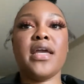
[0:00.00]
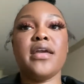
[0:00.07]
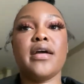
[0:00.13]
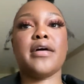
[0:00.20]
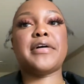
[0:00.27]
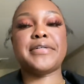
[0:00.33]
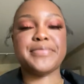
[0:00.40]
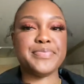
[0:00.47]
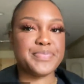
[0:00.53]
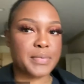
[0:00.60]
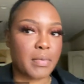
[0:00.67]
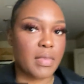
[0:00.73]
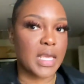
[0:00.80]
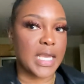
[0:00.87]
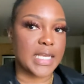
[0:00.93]
y'all.
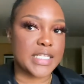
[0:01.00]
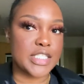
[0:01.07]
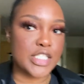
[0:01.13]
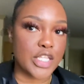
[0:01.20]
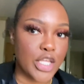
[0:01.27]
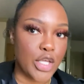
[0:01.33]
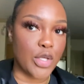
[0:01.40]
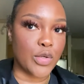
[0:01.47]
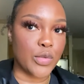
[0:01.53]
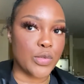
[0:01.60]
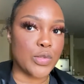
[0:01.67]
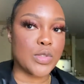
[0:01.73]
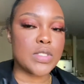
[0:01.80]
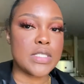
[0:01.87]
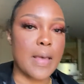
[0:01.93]

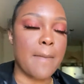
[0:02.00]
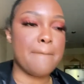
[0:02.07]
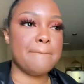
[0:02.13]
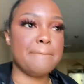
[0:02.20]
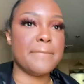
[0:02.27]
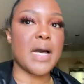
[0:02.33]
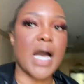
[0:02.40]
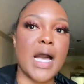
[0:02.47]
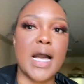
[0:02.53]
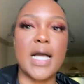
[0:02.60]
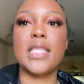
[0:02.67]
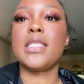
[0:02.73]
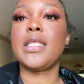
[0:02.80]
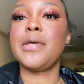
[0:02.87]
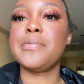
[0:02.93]
Excuse my
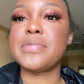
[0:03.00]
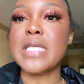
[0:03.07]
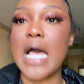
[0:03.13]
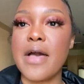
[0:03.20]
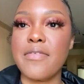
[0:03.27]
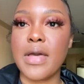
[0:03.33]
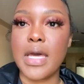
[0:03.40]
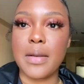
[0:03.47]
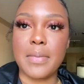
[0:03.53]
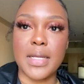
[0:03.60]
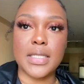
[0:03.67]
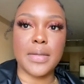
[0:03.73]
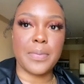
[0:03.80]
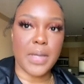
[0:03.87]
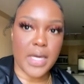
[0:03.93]
lips. I haven't added my
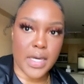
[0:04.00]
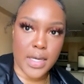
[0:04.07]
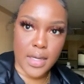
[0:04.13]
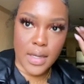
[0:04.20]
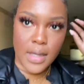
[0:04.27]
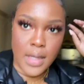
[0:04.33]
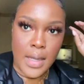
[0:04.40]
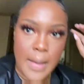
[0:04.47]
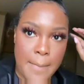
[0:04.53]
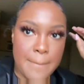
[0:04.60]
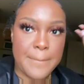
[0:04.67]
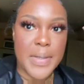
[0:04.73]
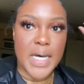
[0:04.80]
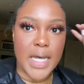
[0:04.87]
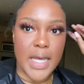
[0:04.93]
lip yet,
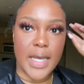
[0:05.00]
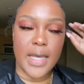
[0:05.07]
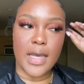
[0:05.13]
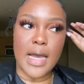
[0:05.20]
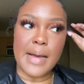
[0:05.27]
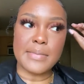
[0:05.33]
but I'm trying